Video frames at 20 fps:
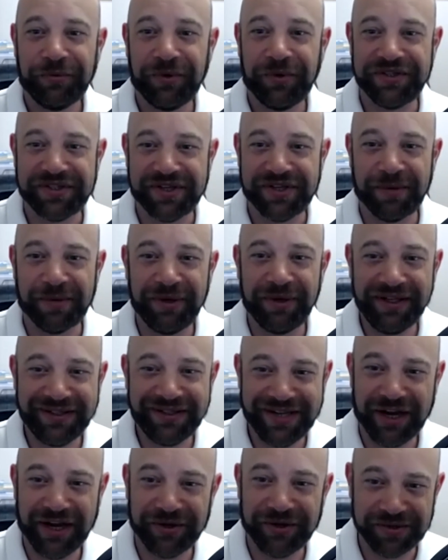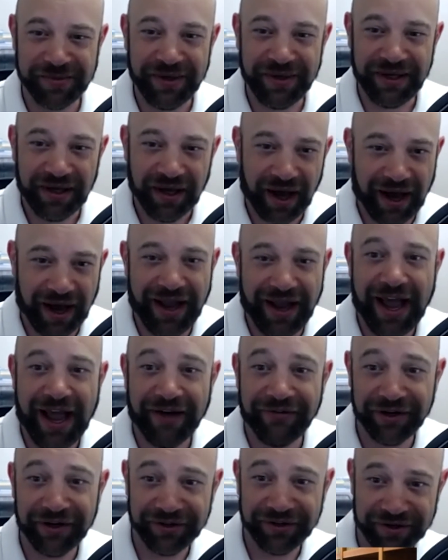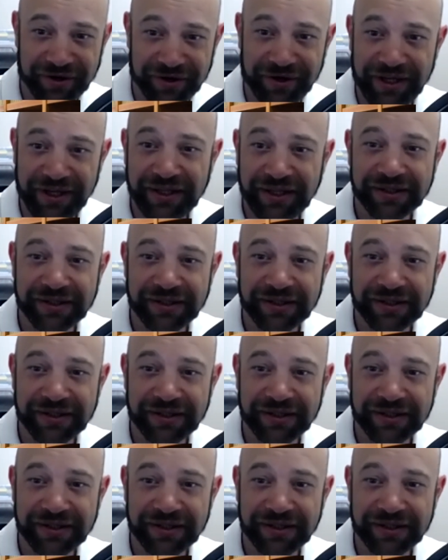when somebody tells me I have an attorney,